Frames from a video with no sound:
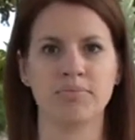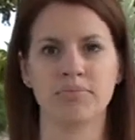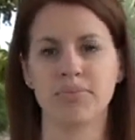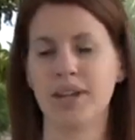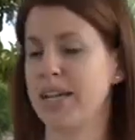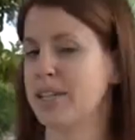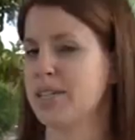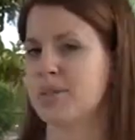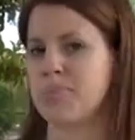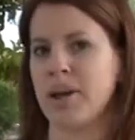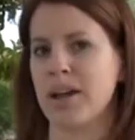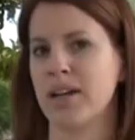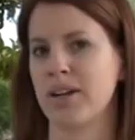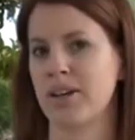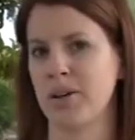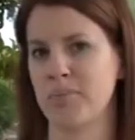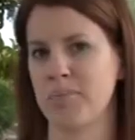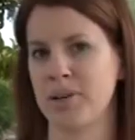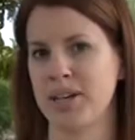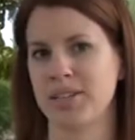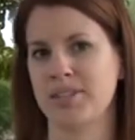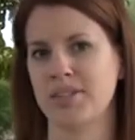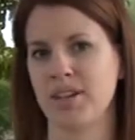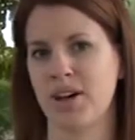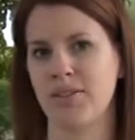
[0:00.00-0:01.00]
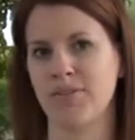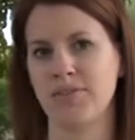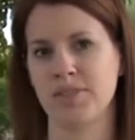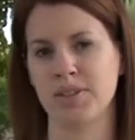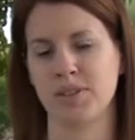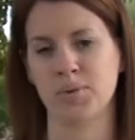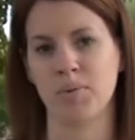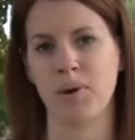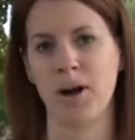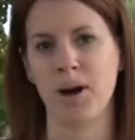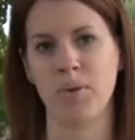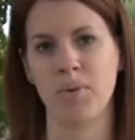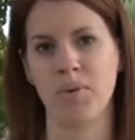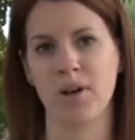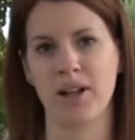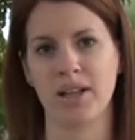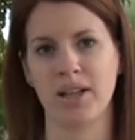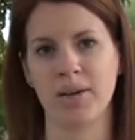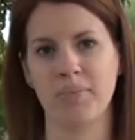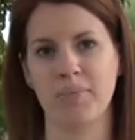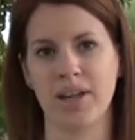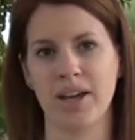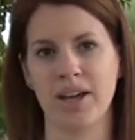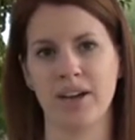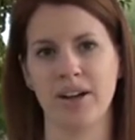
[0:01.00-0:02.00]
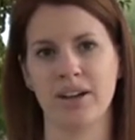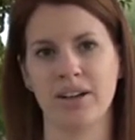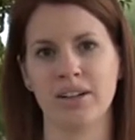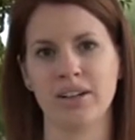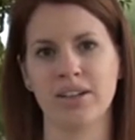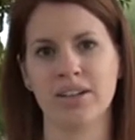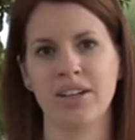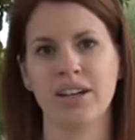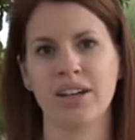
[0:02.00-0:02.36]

expand on myself as well while I'm there.